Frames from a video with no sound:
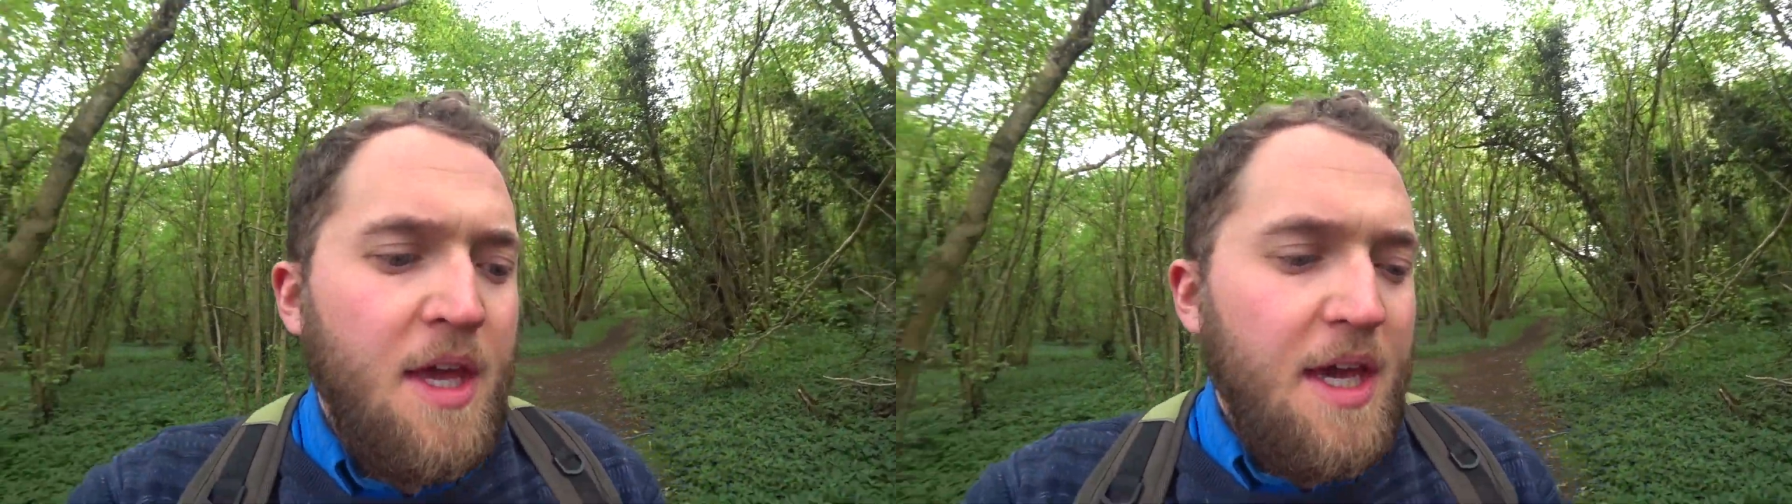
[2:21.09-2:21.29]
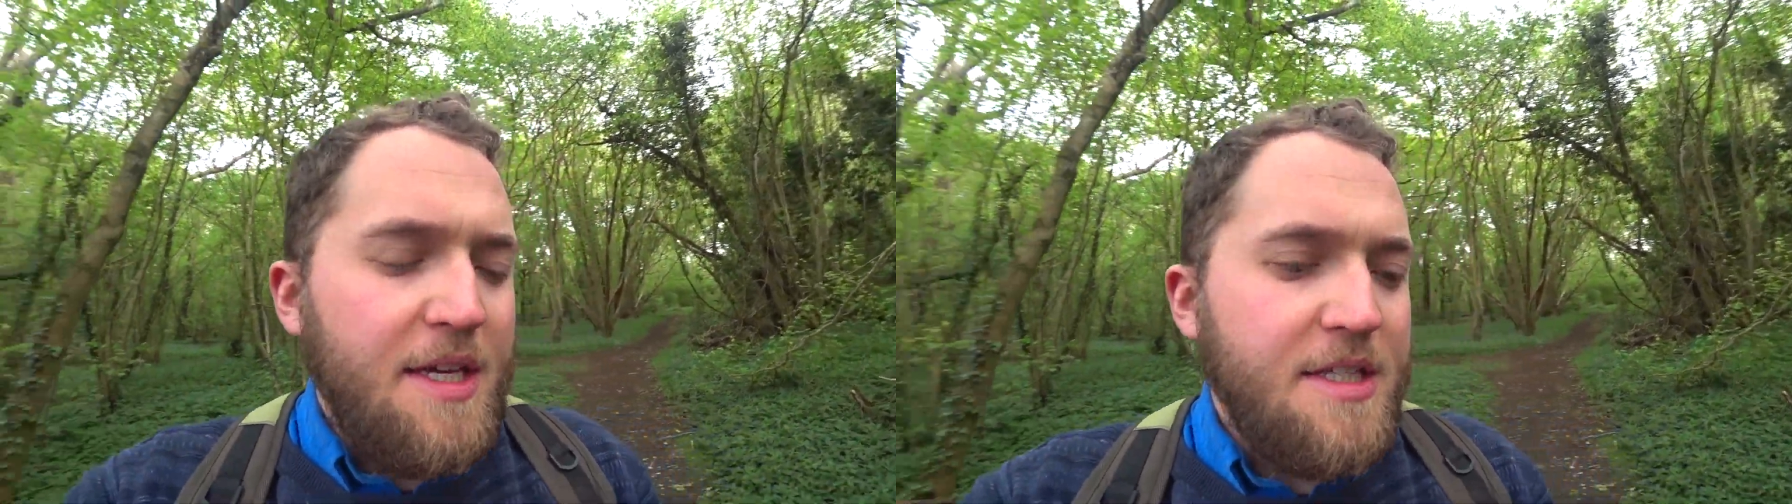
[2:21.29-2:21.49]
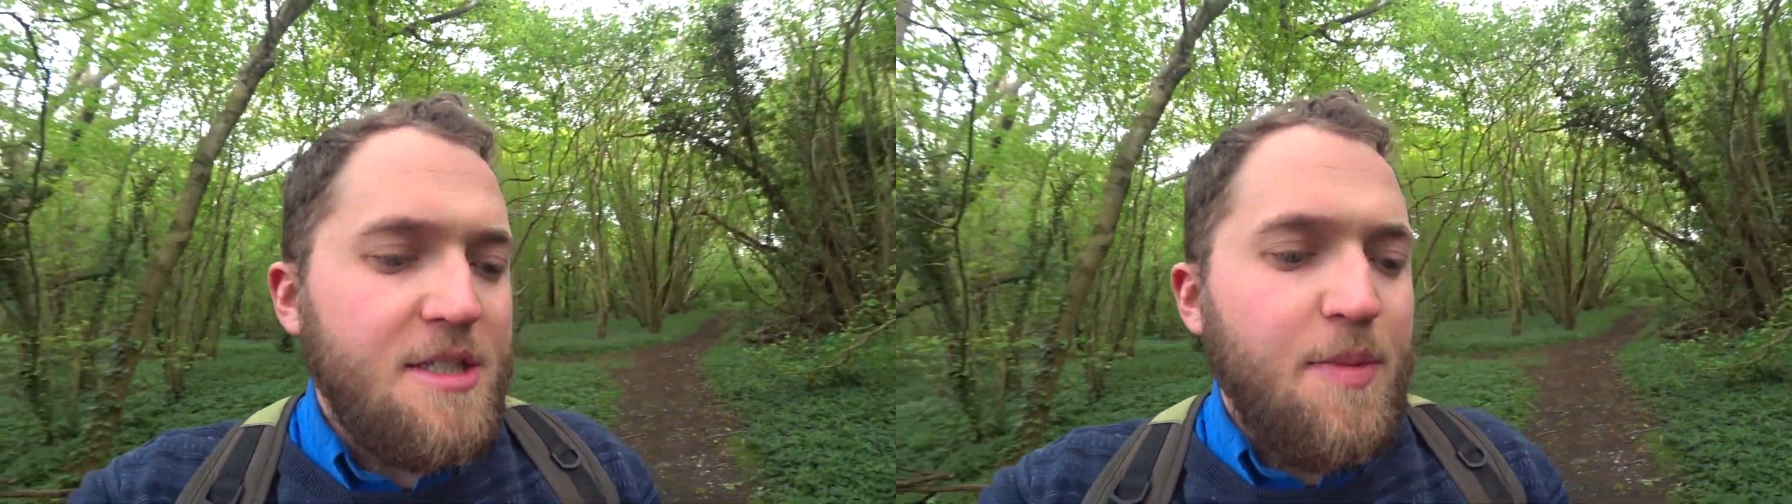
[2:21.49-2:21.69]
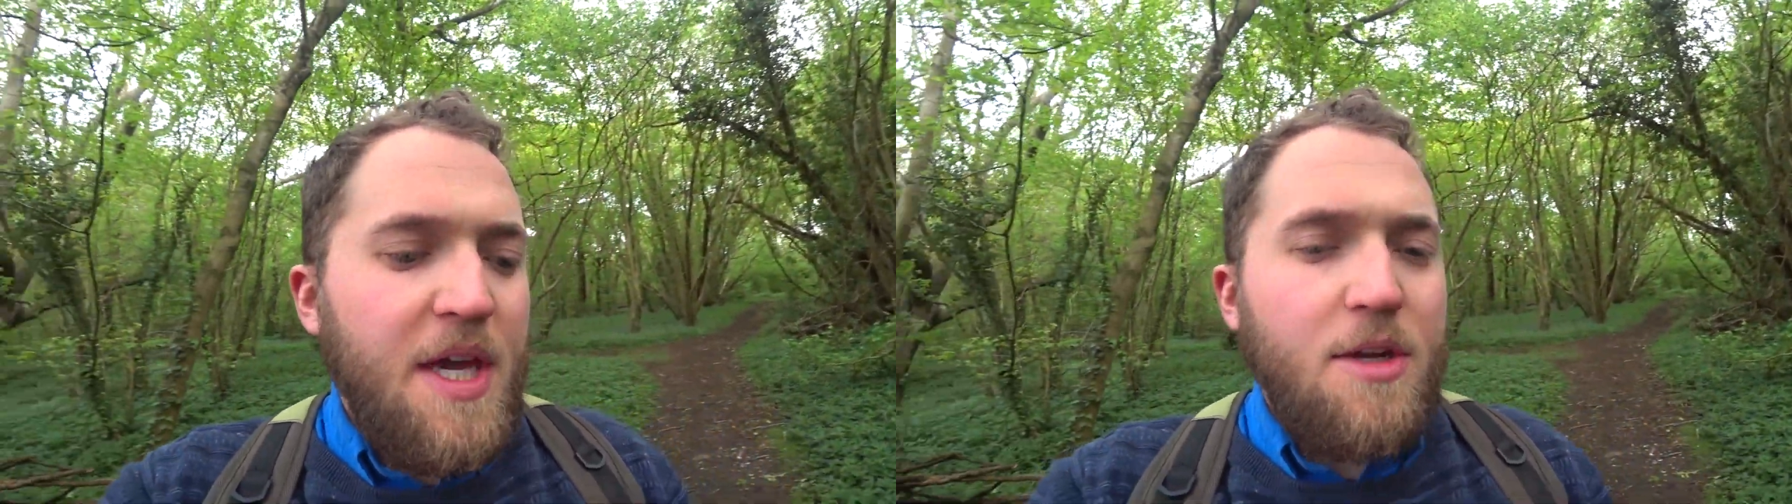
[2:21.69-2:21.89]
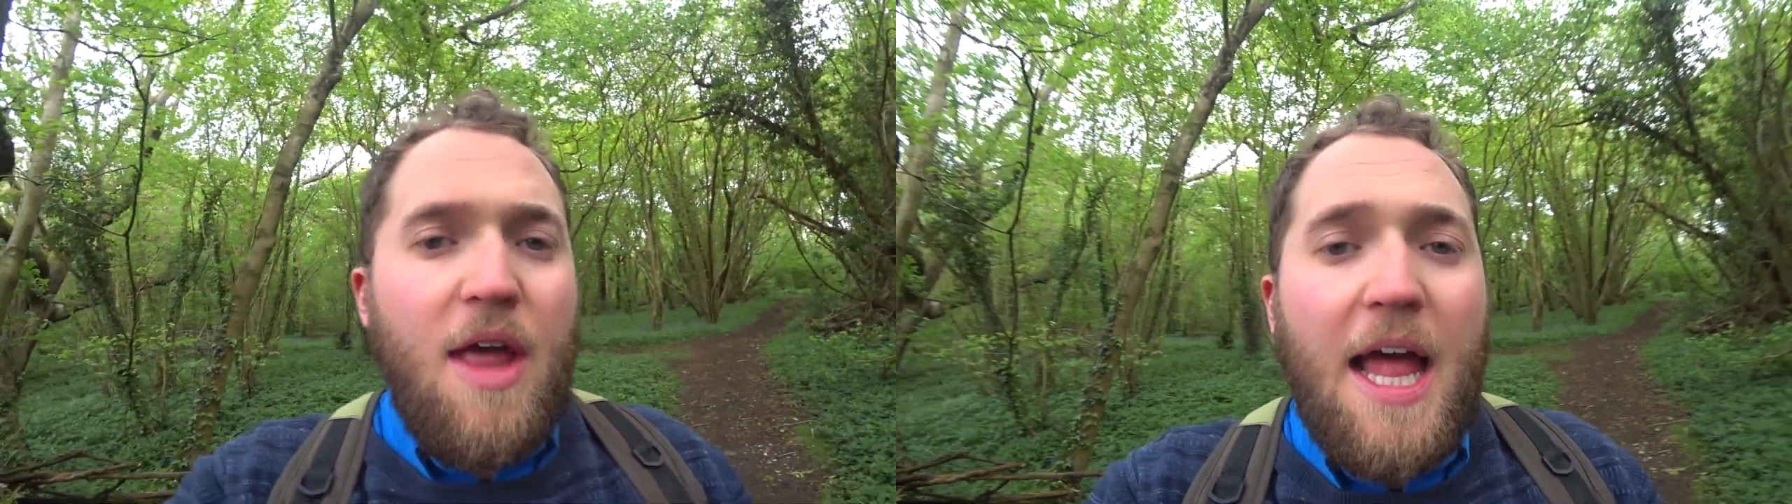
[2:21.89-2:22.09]
He
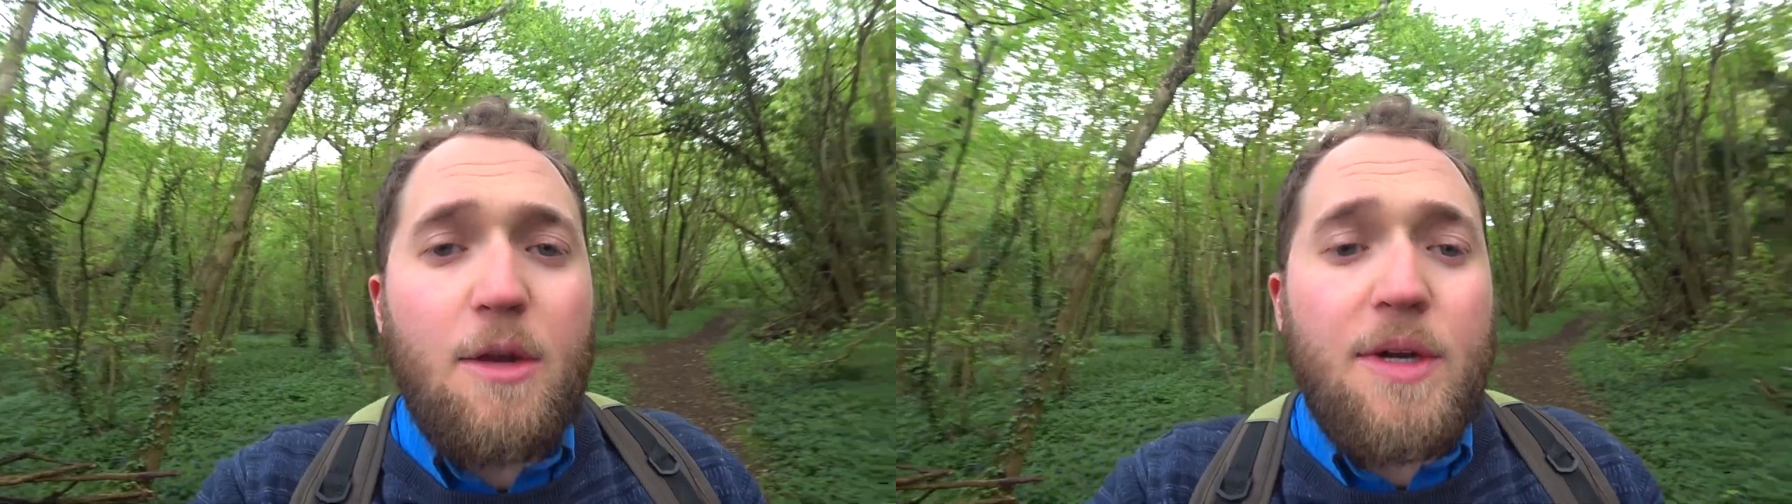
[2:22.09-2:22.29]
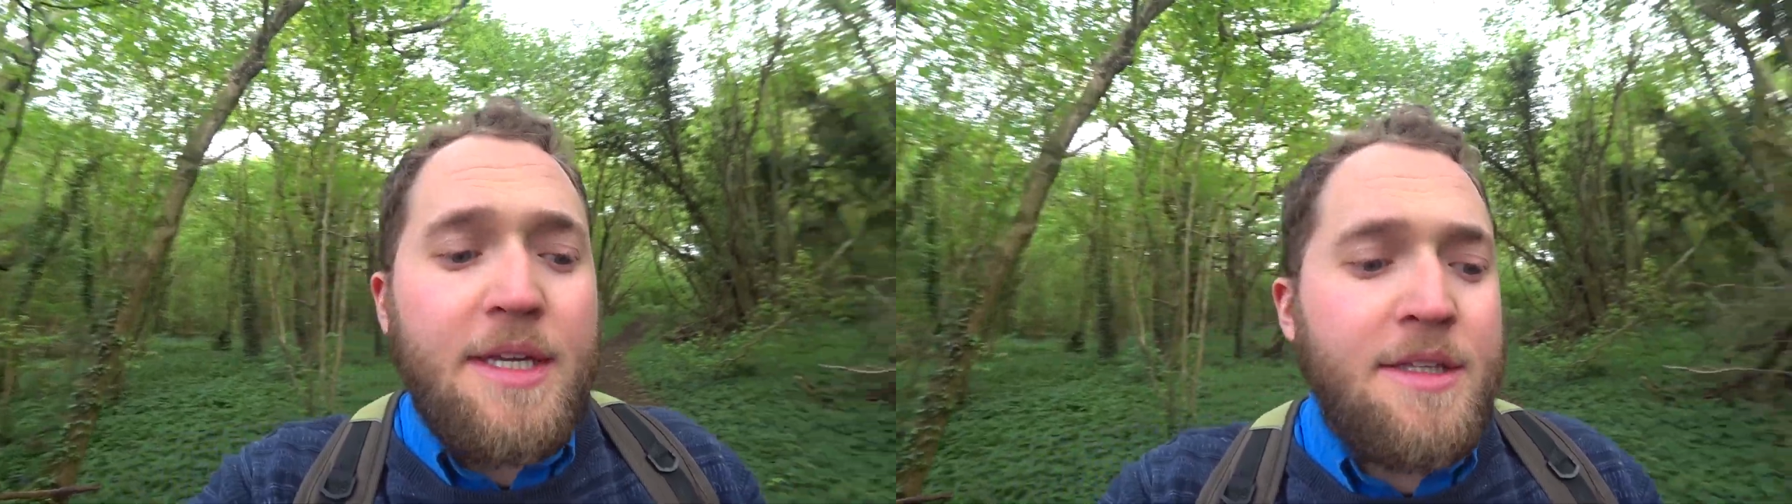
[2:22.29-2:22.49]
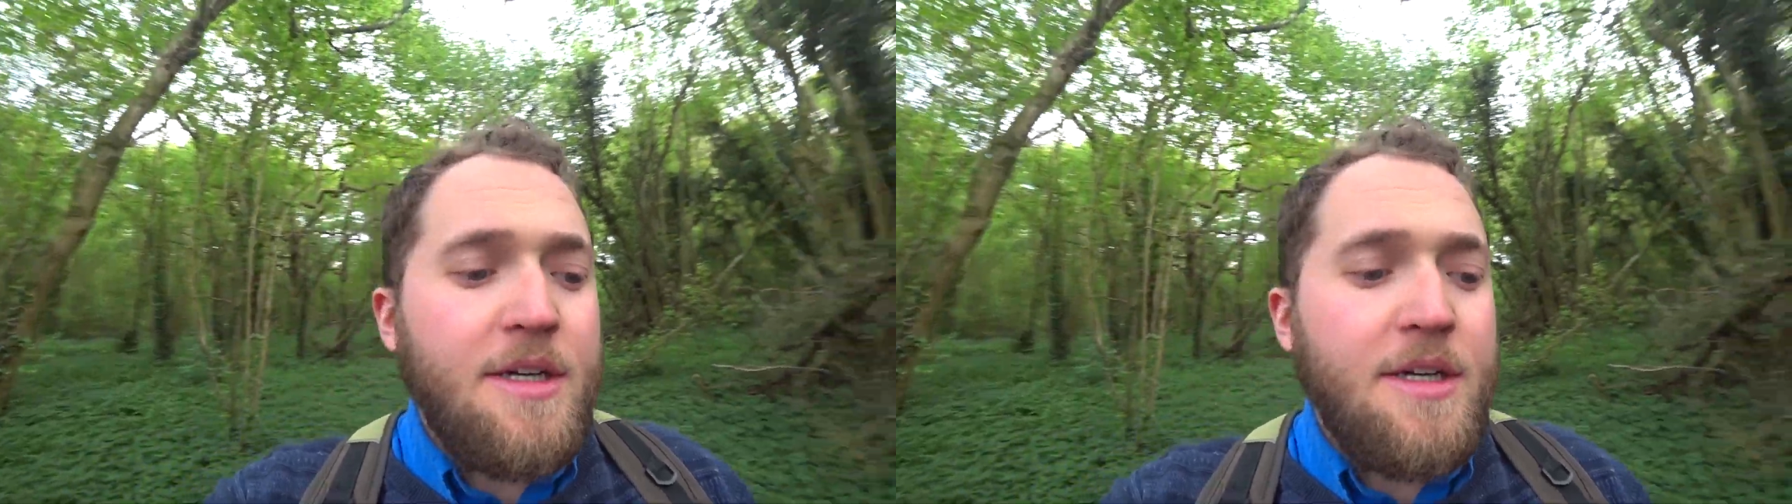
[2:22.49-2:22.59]
disappeared on Halloween